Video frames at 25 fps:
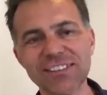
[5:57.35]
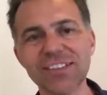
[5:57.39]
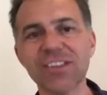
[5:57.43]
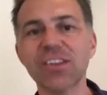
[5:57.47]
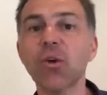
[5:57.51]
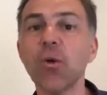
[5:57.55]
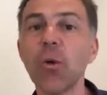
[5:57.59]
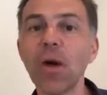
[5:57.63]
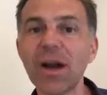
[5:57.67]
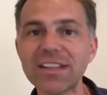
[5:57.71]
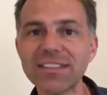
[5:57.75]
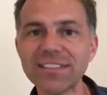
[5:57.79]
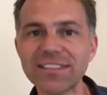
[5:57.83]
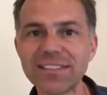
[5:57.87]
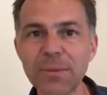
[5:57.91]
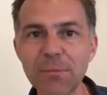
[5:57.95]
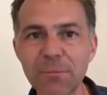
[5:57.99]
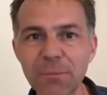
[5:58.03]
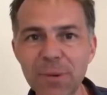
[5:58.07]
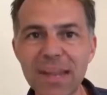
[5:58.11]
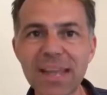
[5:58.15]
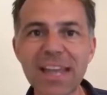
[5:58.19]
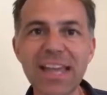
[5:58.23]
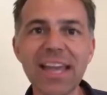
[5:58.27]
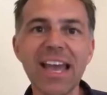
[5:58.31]
So quite
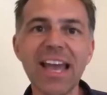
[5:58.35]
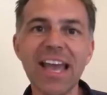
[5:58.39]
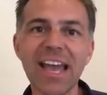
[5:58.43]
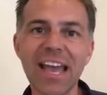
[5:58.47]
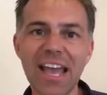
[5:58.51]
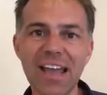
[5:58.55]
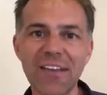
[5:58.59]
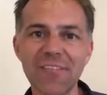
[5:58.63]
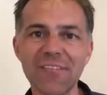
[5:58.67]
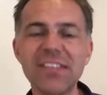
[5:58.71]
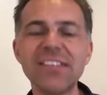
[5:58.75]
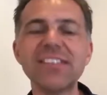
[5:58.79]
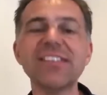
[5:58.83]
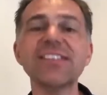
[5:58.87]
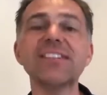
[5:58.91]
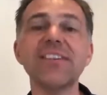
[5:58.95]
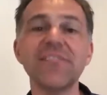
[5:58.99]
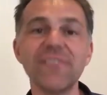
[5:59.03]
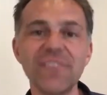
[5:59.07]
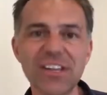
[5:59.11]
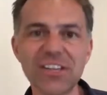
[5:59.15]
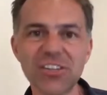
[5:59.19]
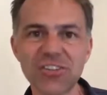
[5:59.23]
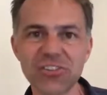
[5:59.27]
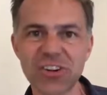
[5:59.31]
simply, if this is
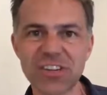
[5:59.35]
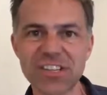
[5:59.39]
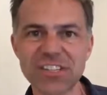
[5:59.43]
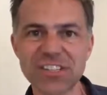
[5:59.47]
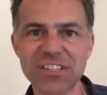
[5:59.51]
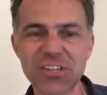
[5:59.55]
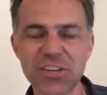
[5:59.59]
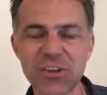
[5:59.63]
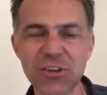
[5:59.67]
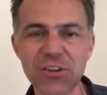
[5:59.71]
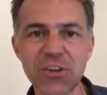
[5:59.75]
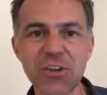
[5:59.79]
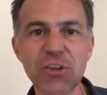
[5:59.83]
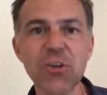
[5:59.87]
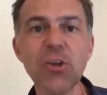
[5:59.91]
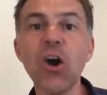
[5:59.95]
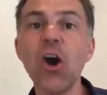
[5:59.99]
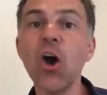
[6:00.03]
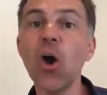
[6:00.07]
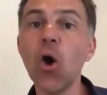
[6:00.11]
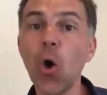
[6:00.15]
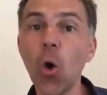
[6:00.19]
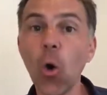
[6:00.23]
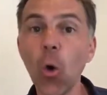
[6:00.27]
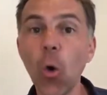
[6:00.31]
of interest to you,
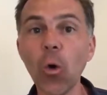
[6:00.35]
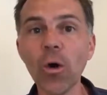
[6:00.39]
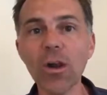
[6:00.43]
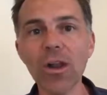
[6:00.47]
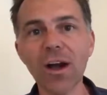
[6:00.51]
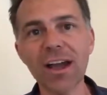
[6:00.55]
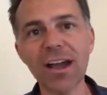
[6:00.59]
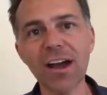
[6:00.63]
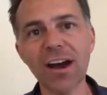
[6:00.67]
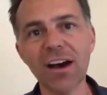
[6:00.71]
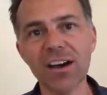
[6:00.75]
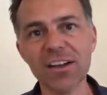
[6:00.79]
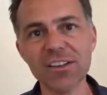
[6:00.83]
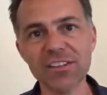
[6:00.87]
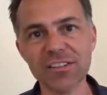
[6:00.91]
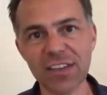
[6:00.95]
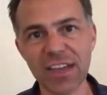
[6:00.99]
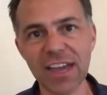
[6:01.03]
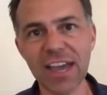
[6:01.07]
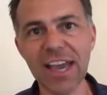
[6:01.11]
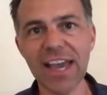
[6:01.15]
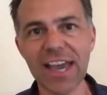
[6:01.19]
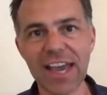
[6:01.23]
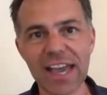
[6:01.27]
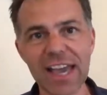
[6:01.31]
all I ask
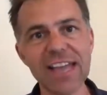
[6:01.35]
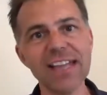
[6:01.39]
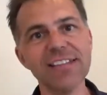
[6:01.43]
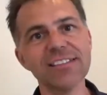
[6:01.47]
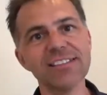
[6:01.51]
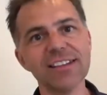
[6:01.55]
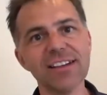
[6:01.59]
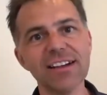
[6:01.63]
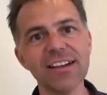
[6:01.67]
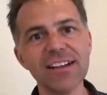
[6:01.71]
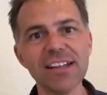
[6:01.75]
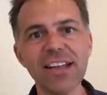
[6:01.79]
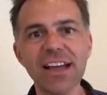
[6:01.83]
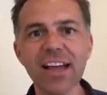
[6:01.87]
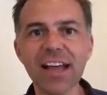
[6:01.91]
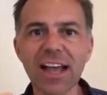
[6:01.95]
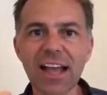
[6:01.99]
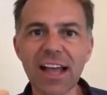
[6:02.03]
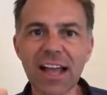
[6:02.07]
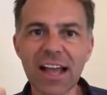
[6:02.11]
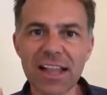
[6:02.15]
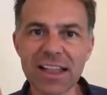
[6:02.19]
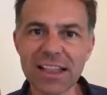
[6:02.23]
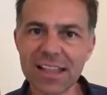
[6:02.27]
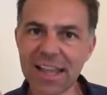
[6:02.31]
is that
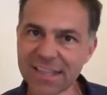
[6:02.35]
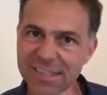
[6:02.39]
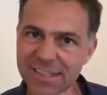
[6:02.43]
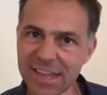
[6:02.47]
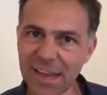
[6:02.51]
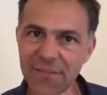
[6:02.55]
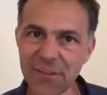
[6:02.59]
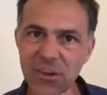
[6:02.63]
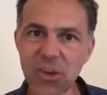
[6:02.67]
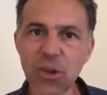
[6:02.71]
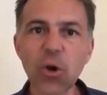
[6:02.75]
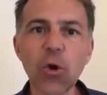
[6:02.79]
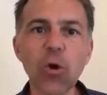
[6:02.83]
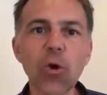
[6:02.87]
let's have a